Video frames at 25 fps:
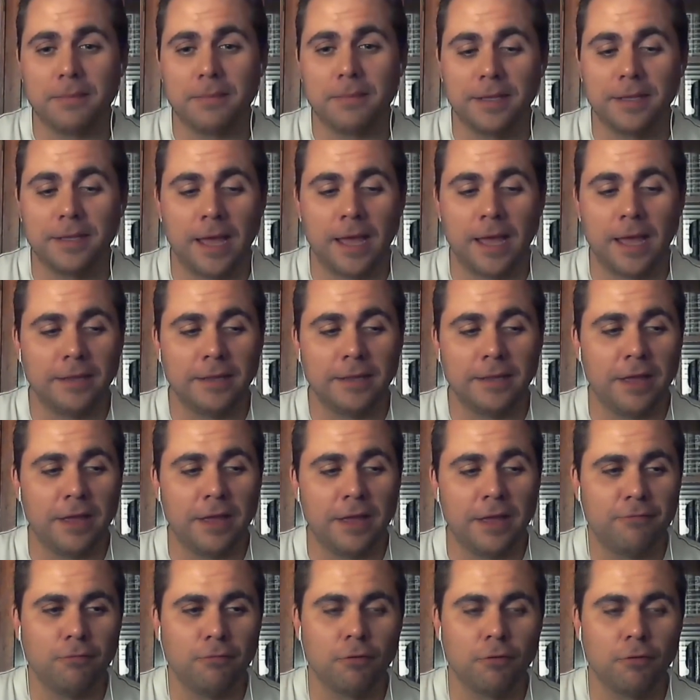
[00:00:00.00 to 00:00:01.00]
I
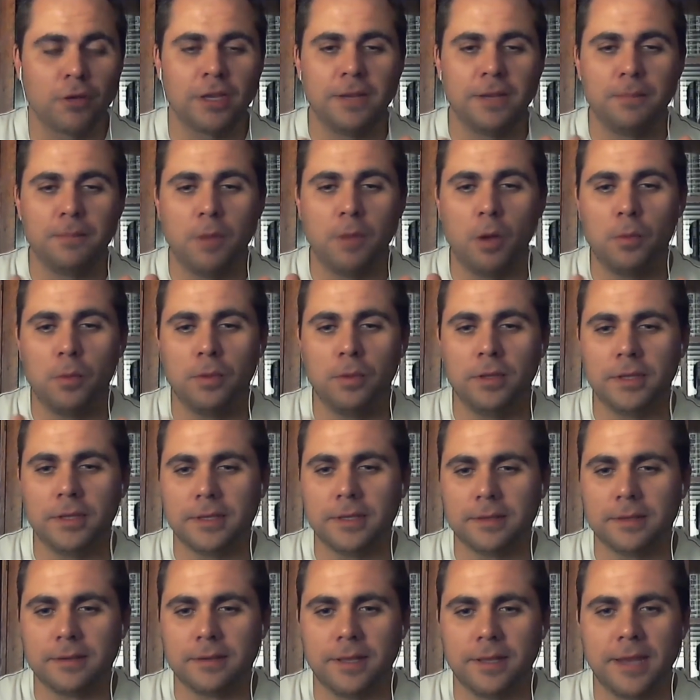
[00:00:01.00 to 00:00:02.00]
love working in mobile
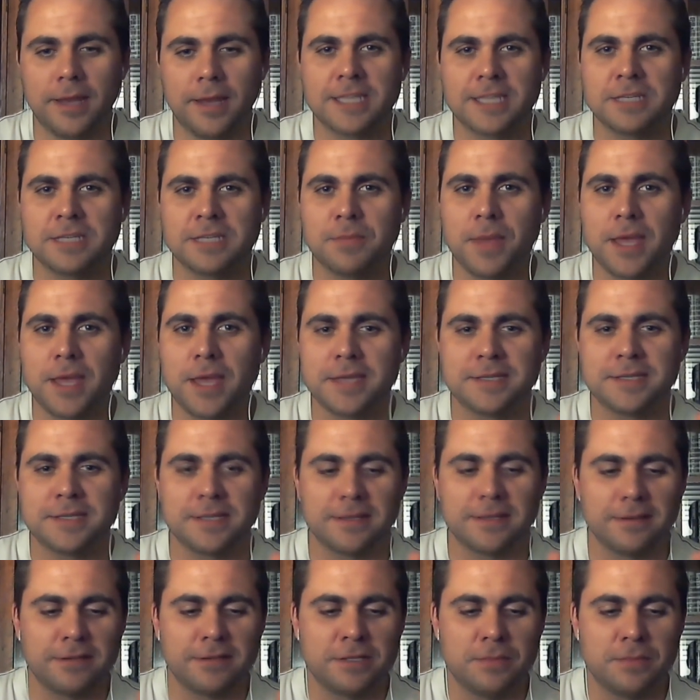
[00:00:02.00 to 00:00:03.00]
and SMS,
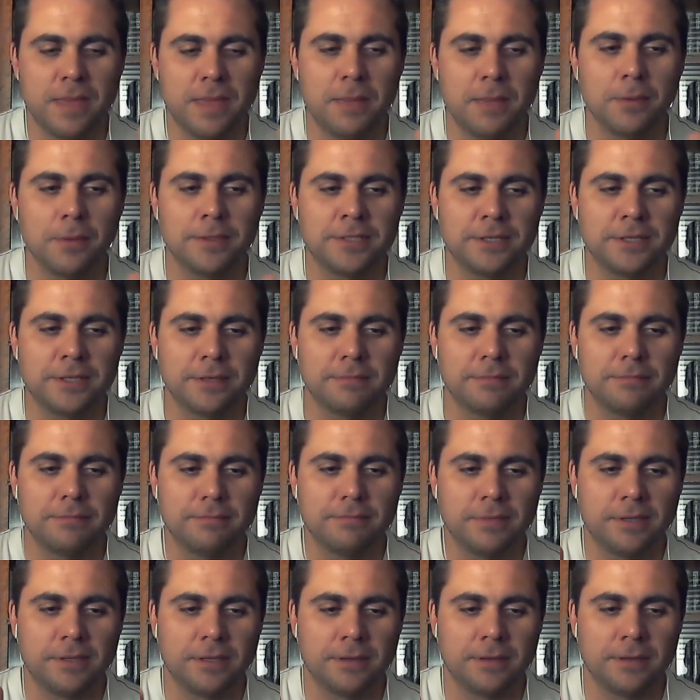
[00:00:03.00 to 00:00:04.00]
and to be able to
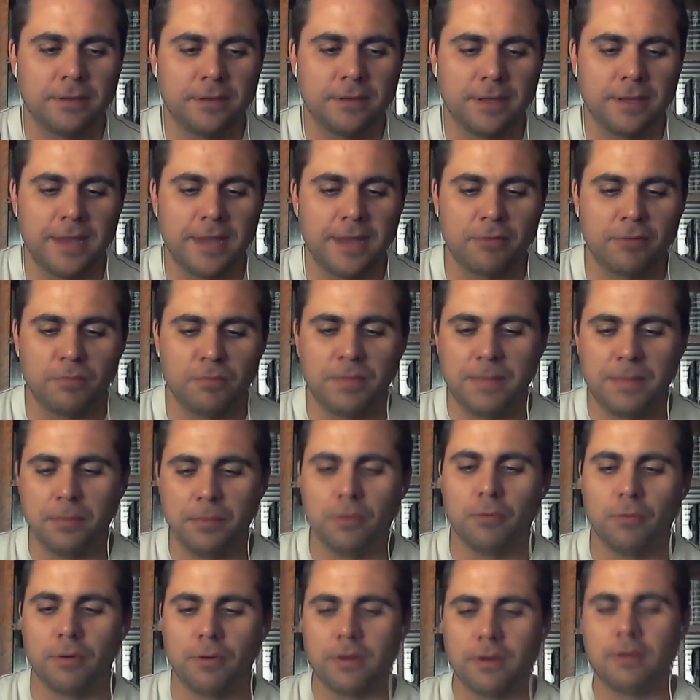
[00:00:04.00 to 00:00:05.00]
connect with people
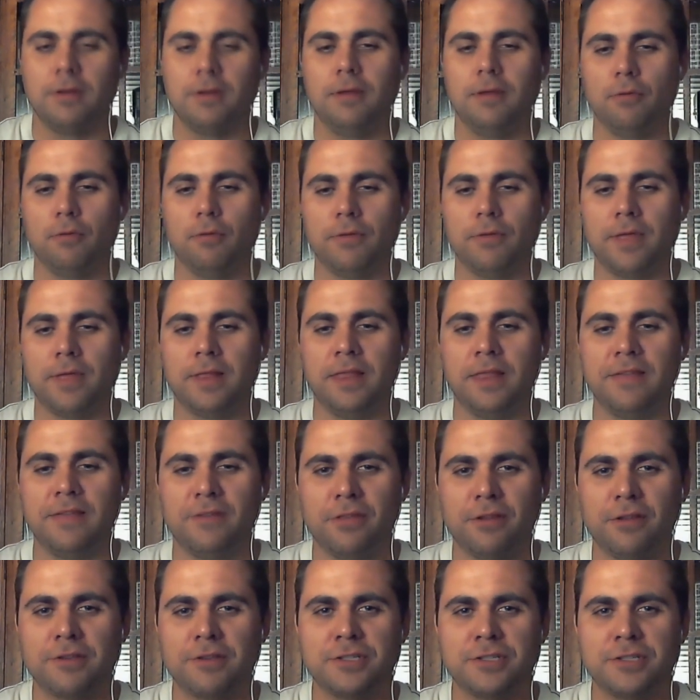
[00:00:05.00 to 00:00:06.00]
where they live on
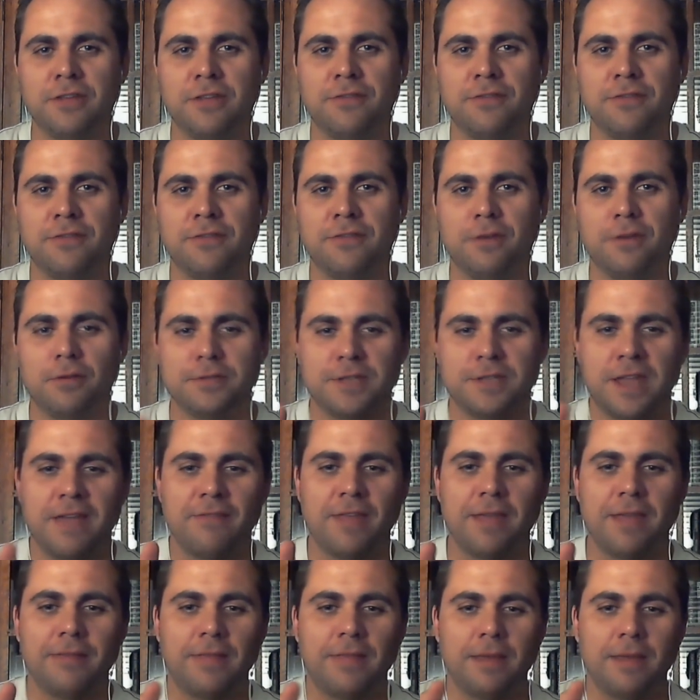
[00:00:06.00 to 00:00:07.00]
their cell phones and have
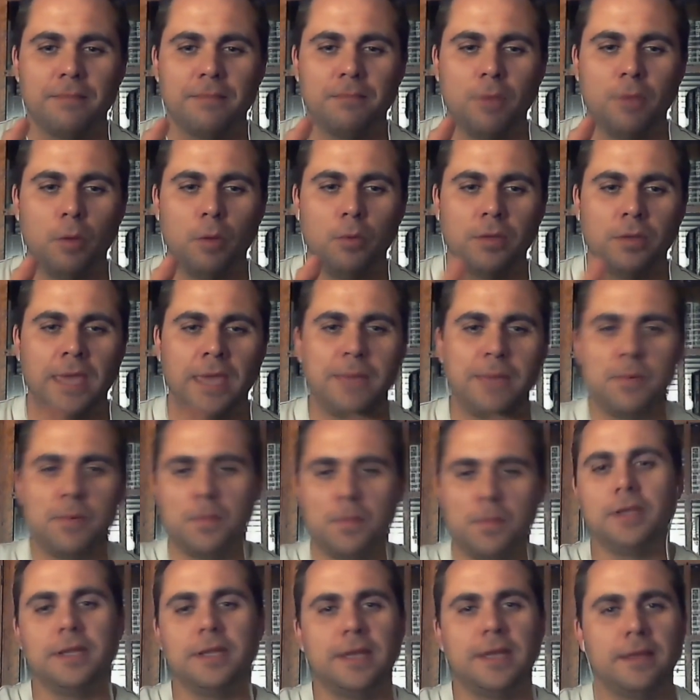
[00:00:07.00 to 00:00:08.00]
that mobile
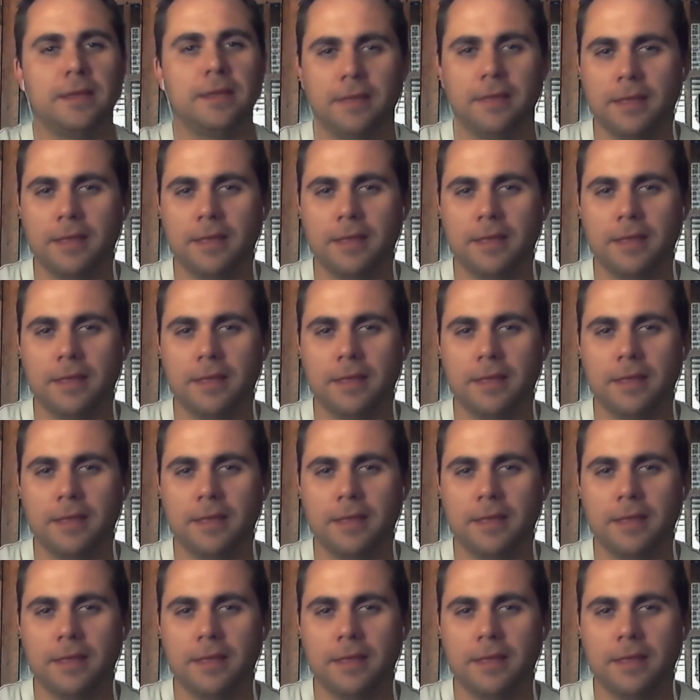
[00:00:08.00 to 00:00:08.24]
capability.